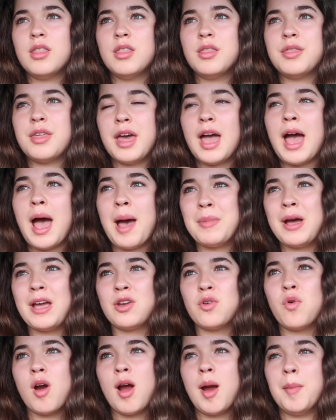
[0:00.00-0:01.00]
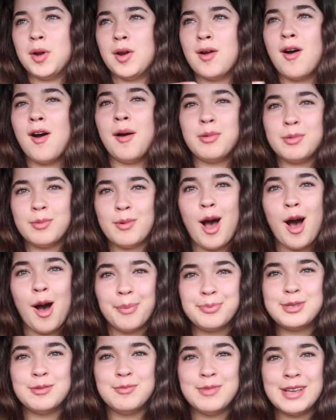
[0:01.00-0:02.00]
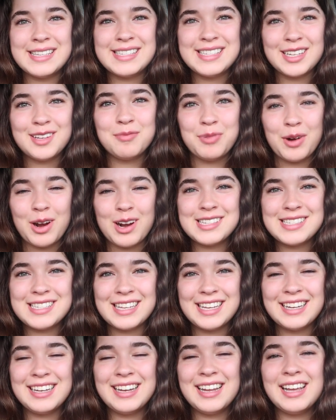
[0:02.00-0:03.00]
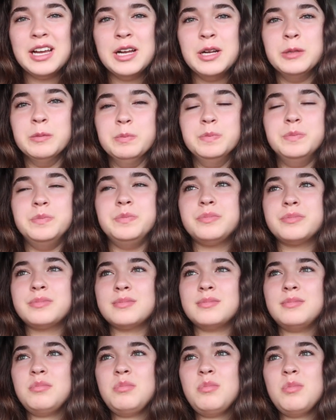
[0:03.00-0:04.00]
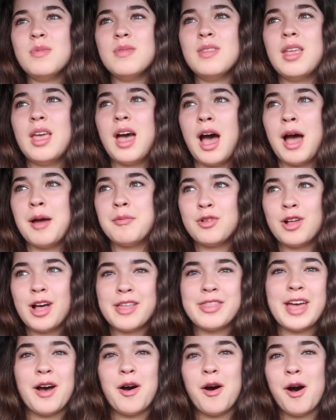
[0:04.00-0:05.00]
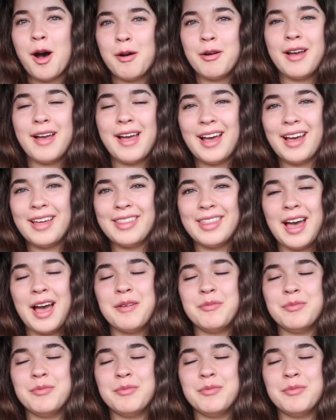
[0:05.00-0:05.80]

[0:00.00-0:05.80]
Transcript: that at my core I'm an optimistic person. I'm glad that, I'm